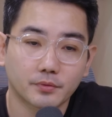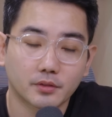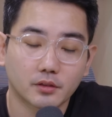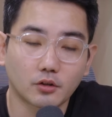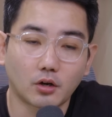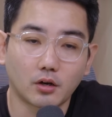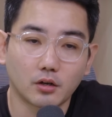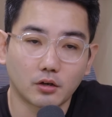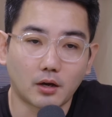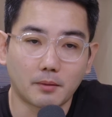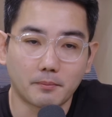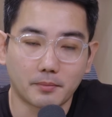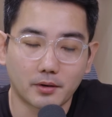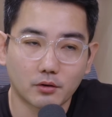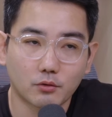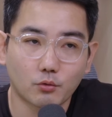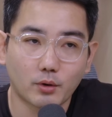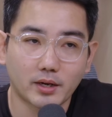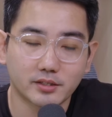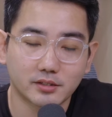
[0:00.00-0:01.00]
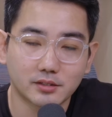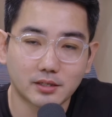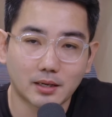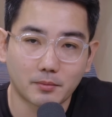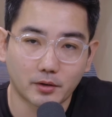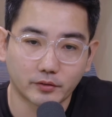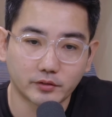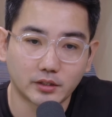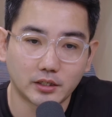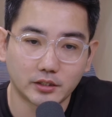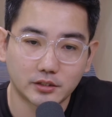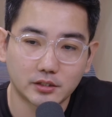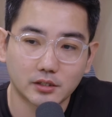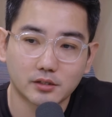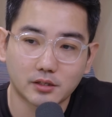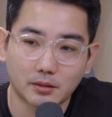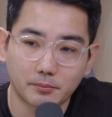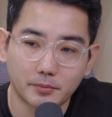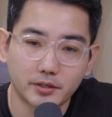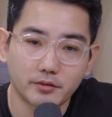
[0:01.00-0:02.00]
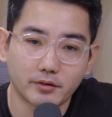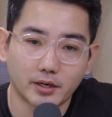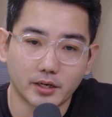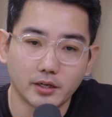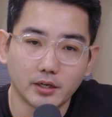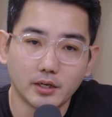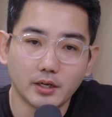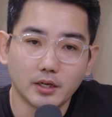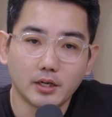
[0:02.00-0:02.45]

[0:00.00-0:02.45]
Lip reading: not a lot, quite some of the listed company, right,